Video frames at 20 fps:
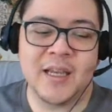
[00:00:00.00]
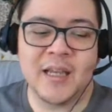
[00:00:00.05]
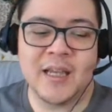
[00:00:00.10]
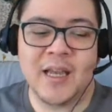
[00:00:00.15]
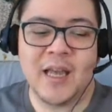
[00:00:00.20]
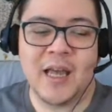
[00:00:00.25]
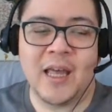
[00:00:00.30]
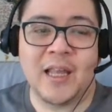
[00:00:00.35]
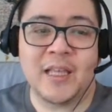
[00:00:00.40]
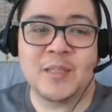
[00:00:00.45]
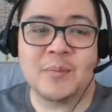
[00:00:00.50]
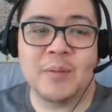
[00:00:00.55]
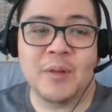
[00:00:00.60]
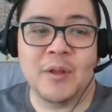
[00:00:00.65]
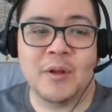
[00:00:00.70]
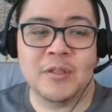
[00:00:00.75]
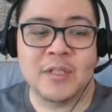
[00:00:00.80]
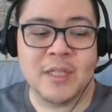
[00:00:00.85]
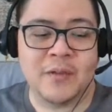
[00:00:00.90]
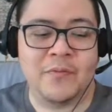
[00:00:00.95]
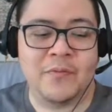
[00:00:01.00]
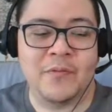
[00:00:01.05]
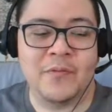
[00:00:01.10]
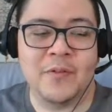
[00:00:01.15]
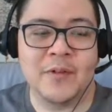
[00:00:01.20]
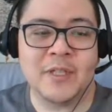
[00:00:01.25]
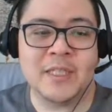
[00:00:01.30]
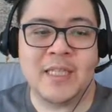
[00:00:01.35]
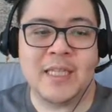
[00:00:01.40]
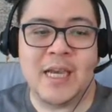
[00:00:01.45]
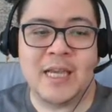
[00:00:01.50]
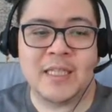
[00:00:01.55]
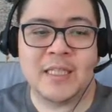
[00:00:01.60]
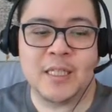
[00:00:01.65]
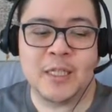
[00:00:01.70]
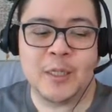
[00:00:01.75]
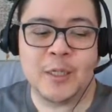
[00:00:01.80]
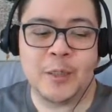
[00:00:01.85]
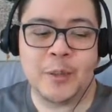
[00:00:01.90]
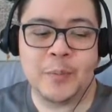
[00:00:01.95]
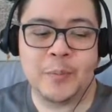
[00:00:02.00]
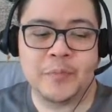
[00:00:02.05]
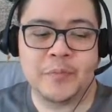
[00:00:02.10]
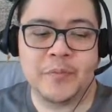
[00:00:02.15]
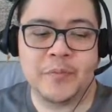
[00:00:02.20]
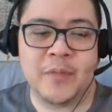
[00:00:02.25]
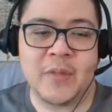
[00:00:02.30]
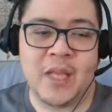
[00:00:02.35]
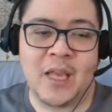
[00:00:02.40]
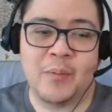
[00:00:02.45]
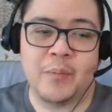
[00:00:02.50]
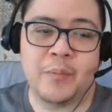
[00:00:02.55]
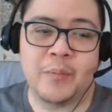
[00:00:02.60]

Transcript: an explosive chest. Yep.